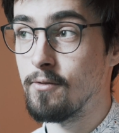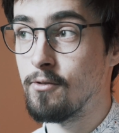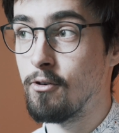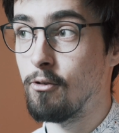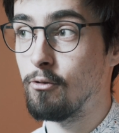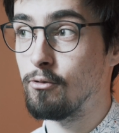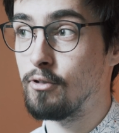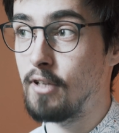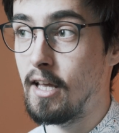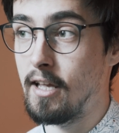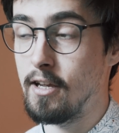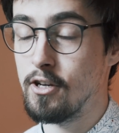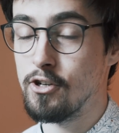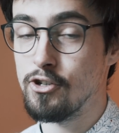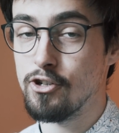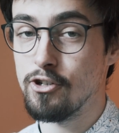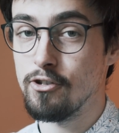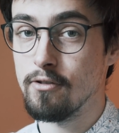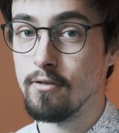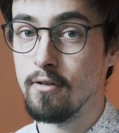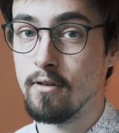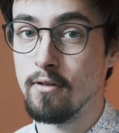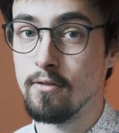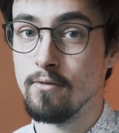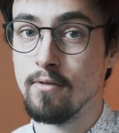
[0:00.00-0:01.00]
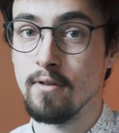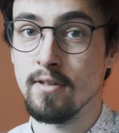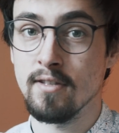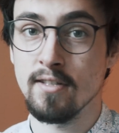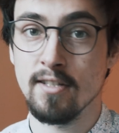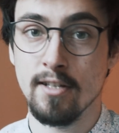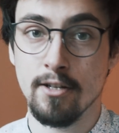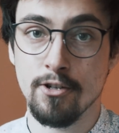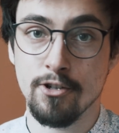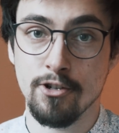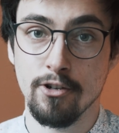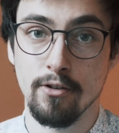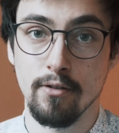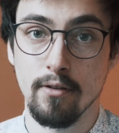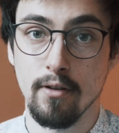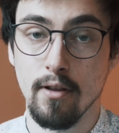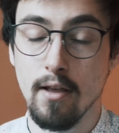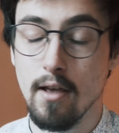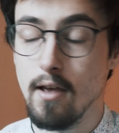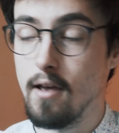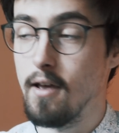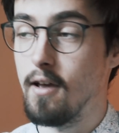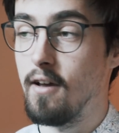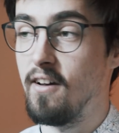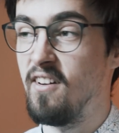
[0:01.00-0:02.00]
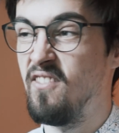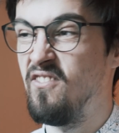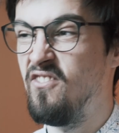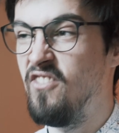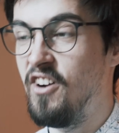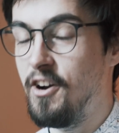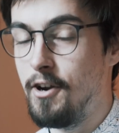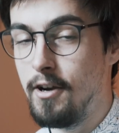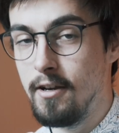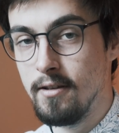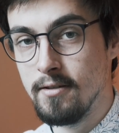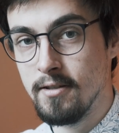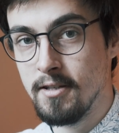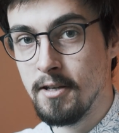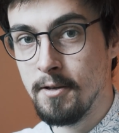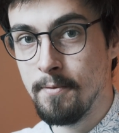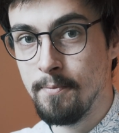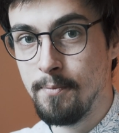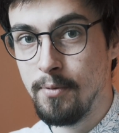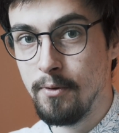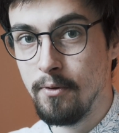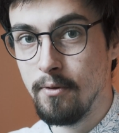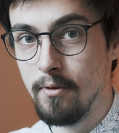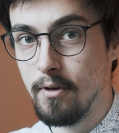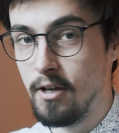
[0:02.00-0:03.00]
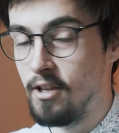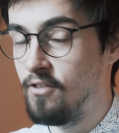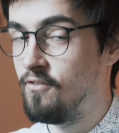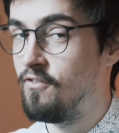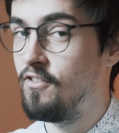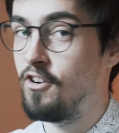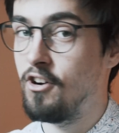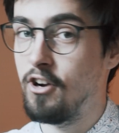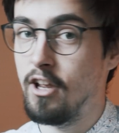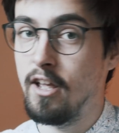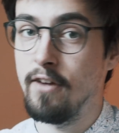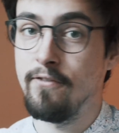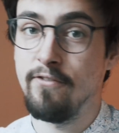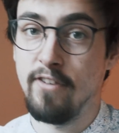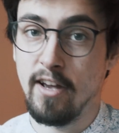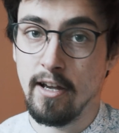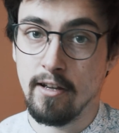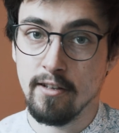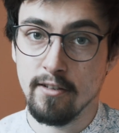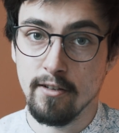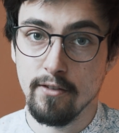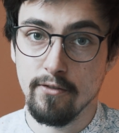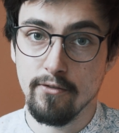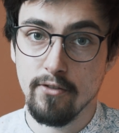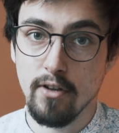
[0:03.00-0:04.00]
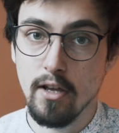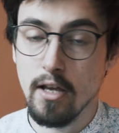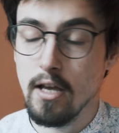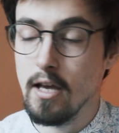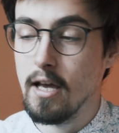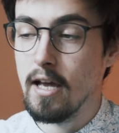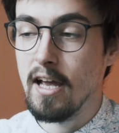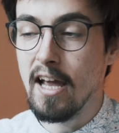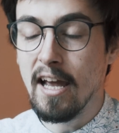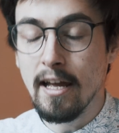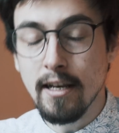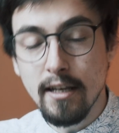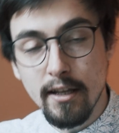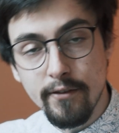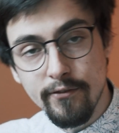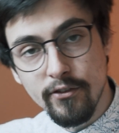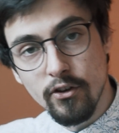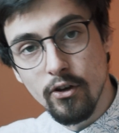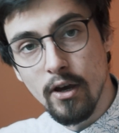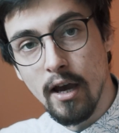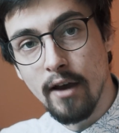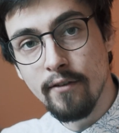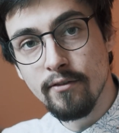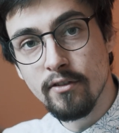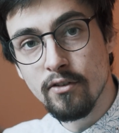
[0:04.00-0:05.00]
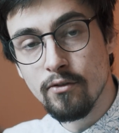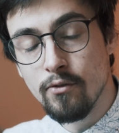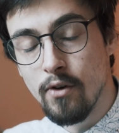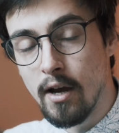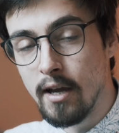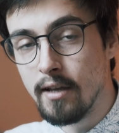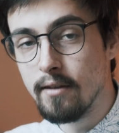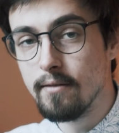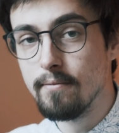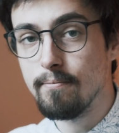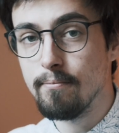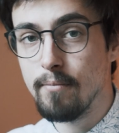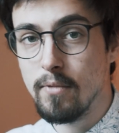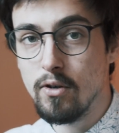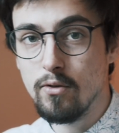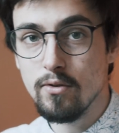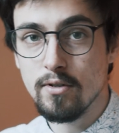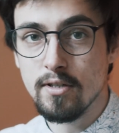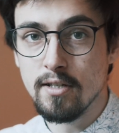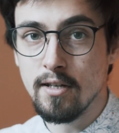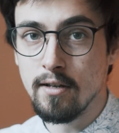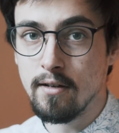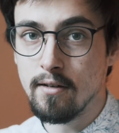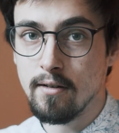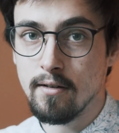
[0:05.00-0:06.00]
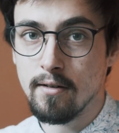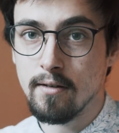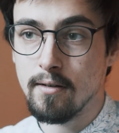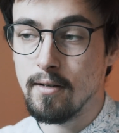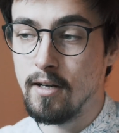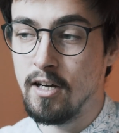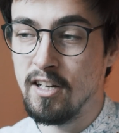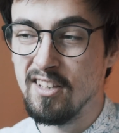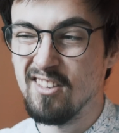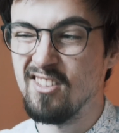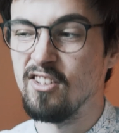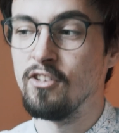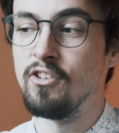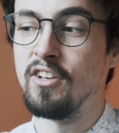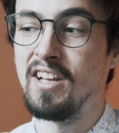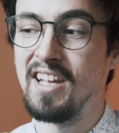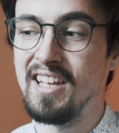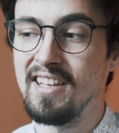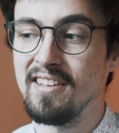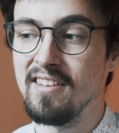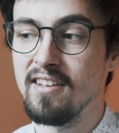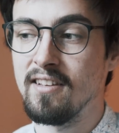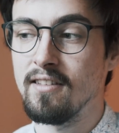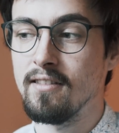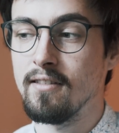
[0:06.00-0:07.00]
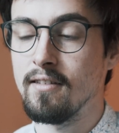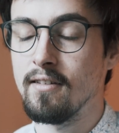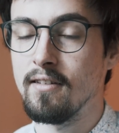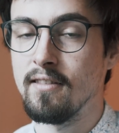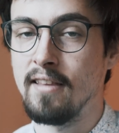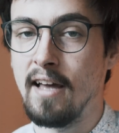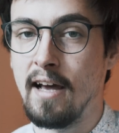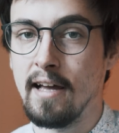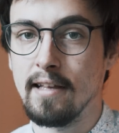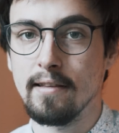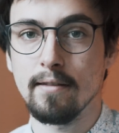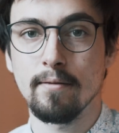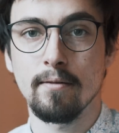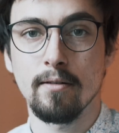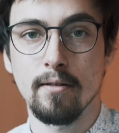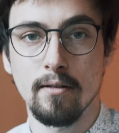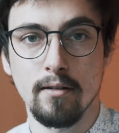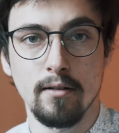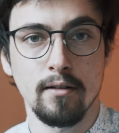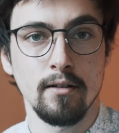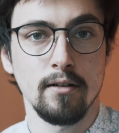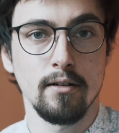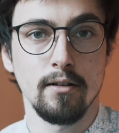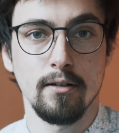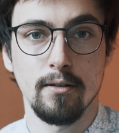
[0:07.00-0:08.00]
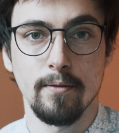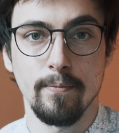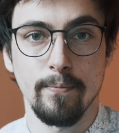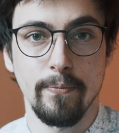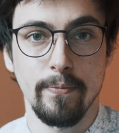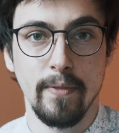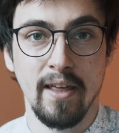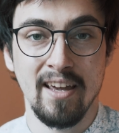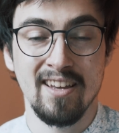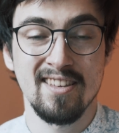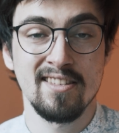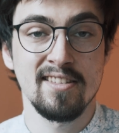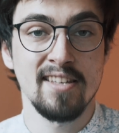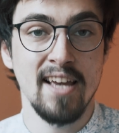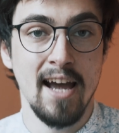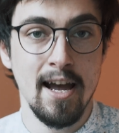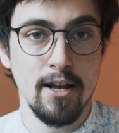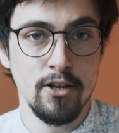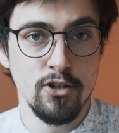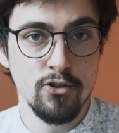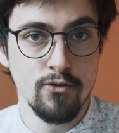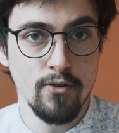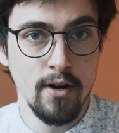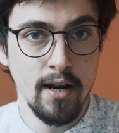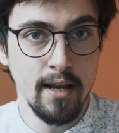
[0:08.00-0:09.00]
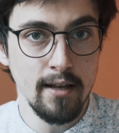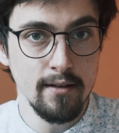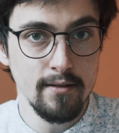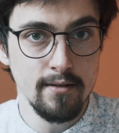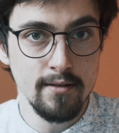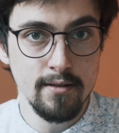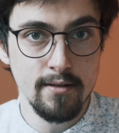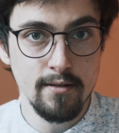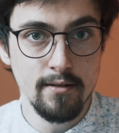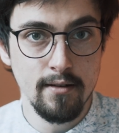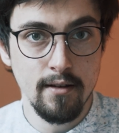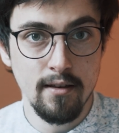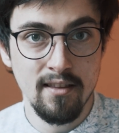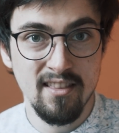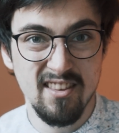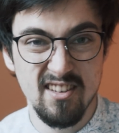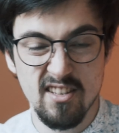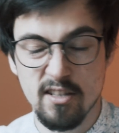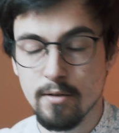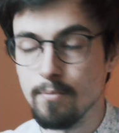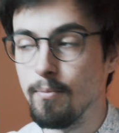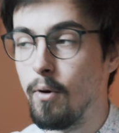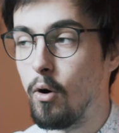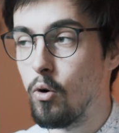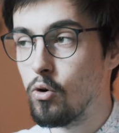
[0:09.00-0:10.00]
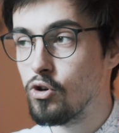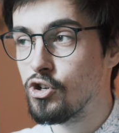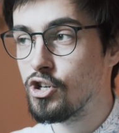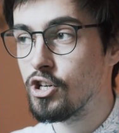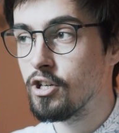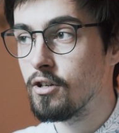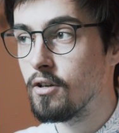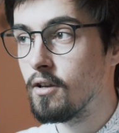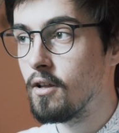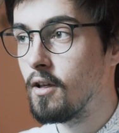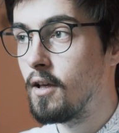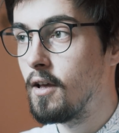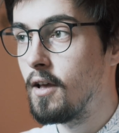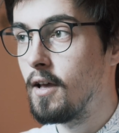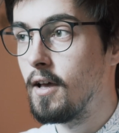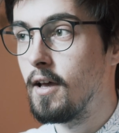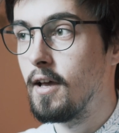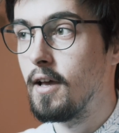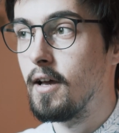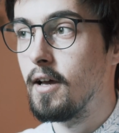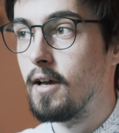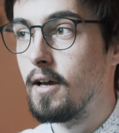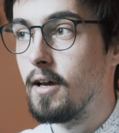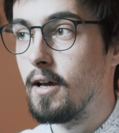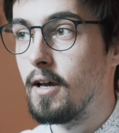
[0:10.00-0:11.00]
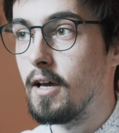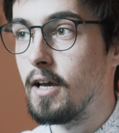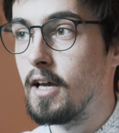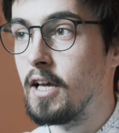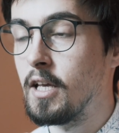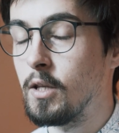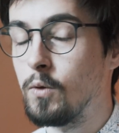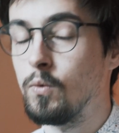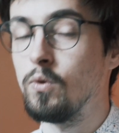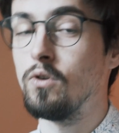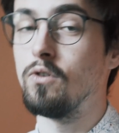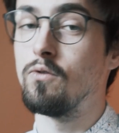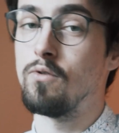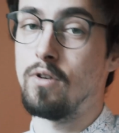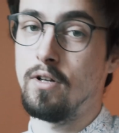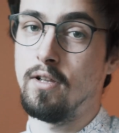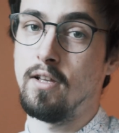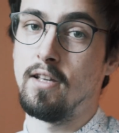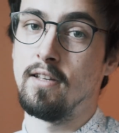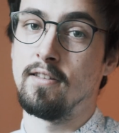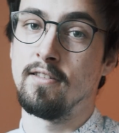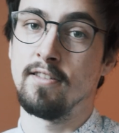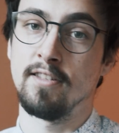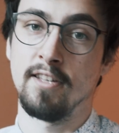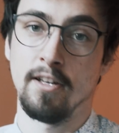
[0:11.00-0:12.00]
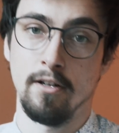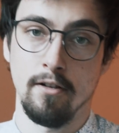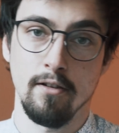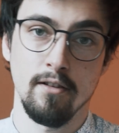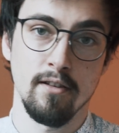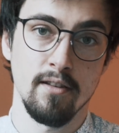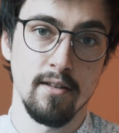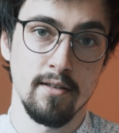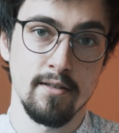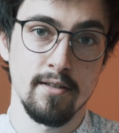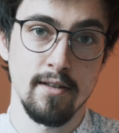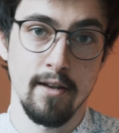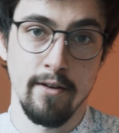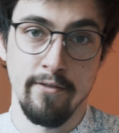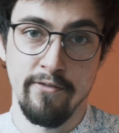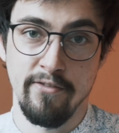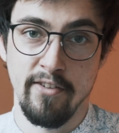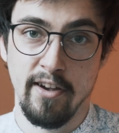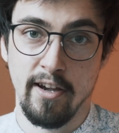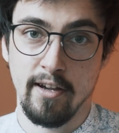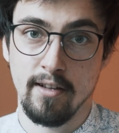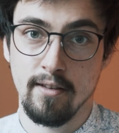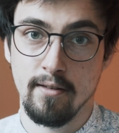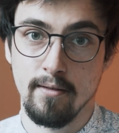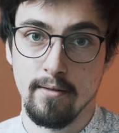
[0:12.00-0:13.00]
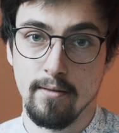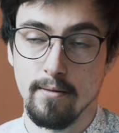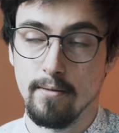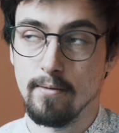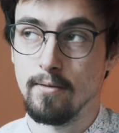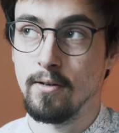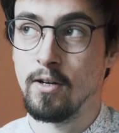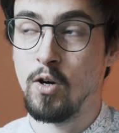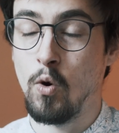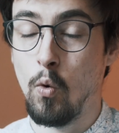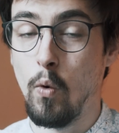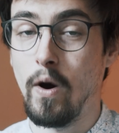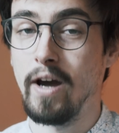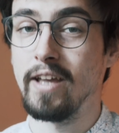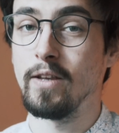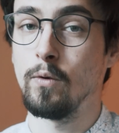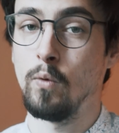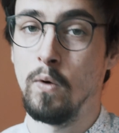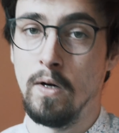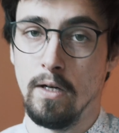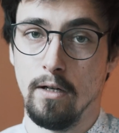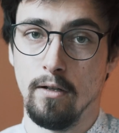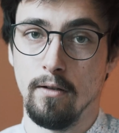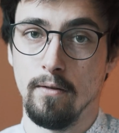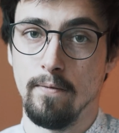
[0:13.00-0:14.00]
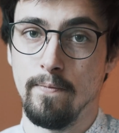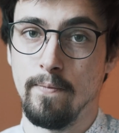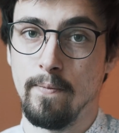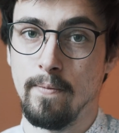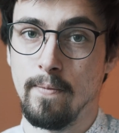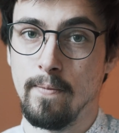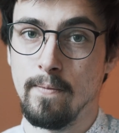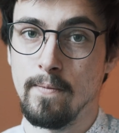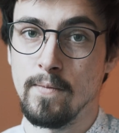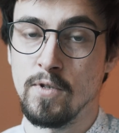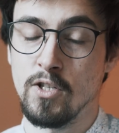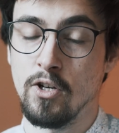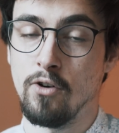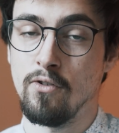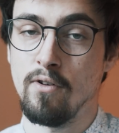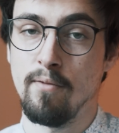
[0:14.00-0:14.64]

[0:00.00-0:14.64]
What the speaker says: rotation transition. Very simple and very effective. And if you have the right music underneath it that exaggerates this motion, it will really sell this effect quite well. So